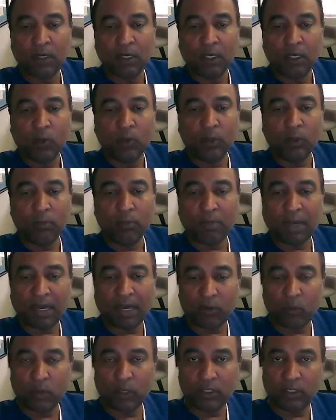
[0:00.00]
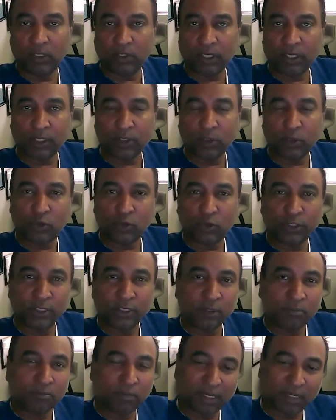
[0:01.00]
we decided to
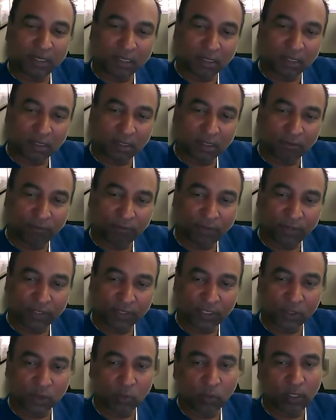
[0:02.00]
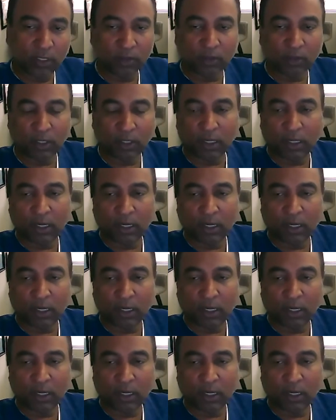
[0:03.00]
treat him medically first with